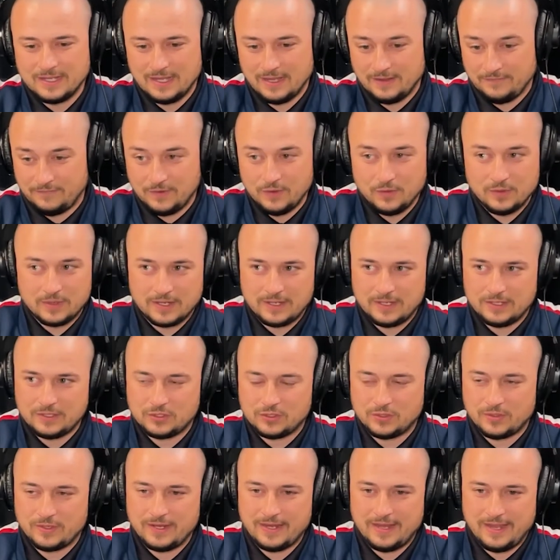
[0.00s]
If you can
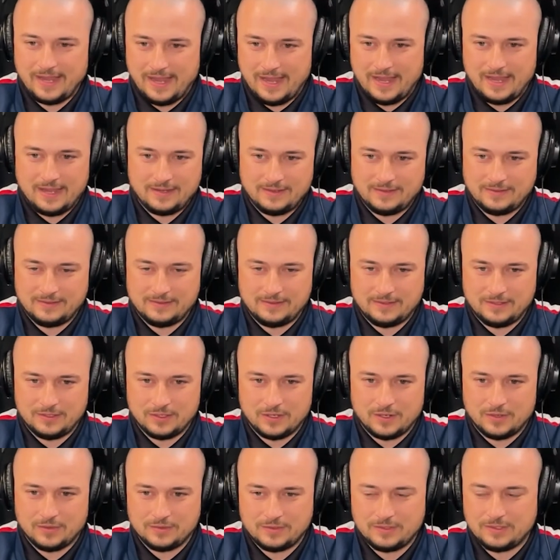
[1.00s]
enjoy it and, you
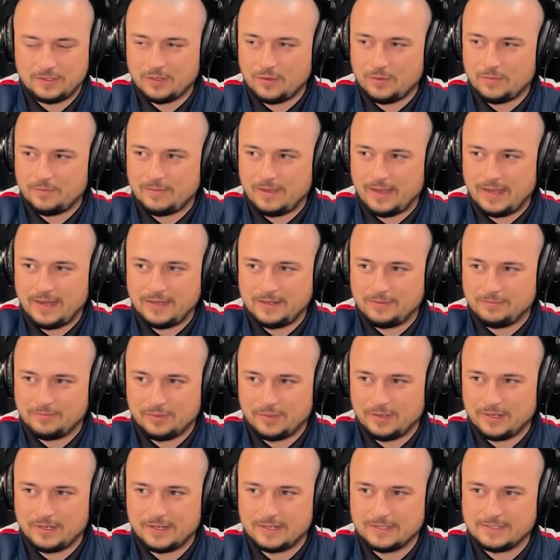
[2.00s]
know, don't mind
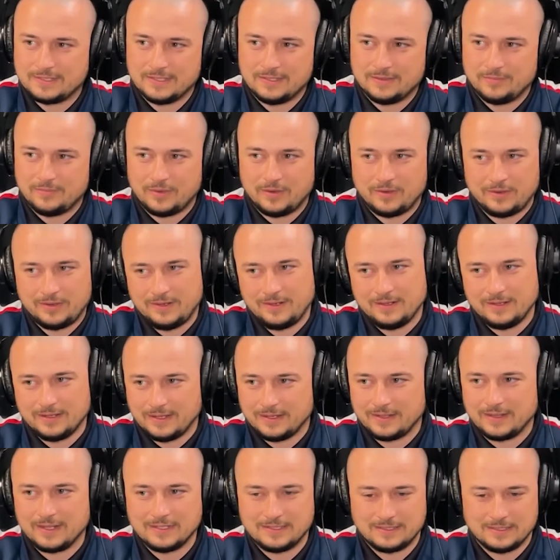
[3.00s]
bringing it to the party,
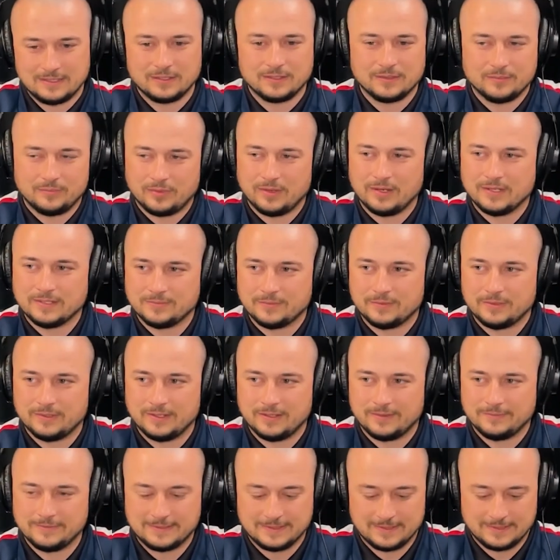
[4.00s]
like, that's a good price
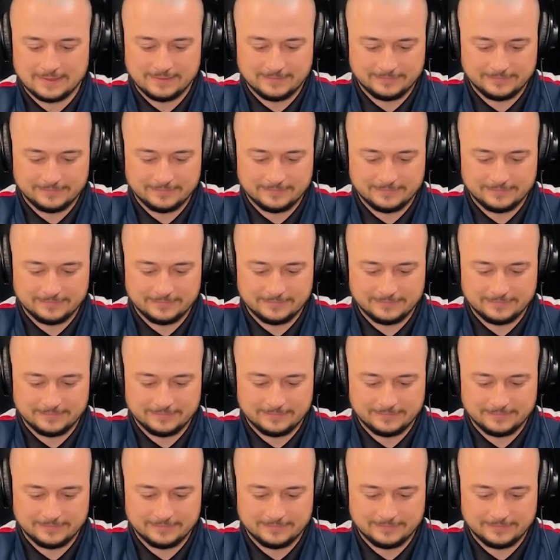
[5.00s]
point, I would say.